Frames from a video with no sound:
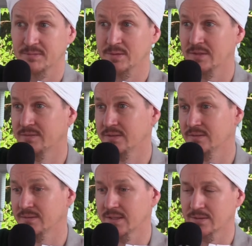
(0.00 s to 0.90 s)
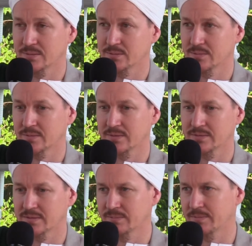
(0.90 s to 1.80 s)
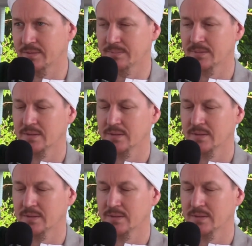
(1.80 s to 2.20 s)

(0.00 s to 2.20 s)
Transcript: they're living Ahlul Sufa, some of them,